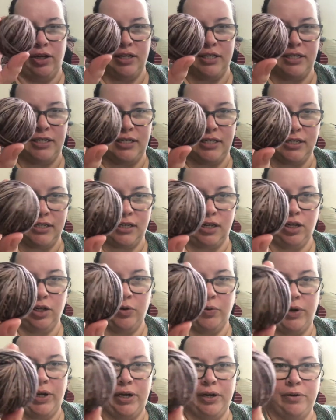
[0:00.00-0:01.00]
is this
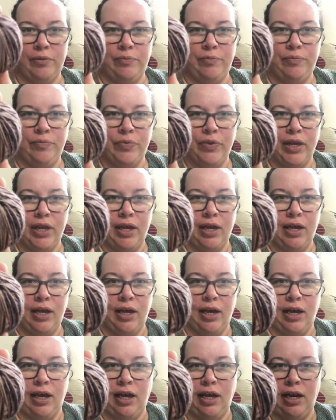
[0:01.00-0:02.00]
colorway.
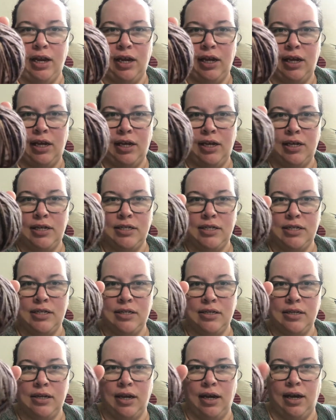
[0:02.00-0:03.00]
And
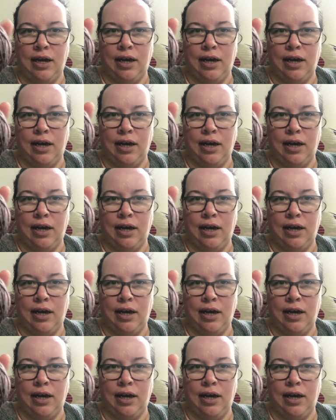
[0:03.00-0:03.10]
it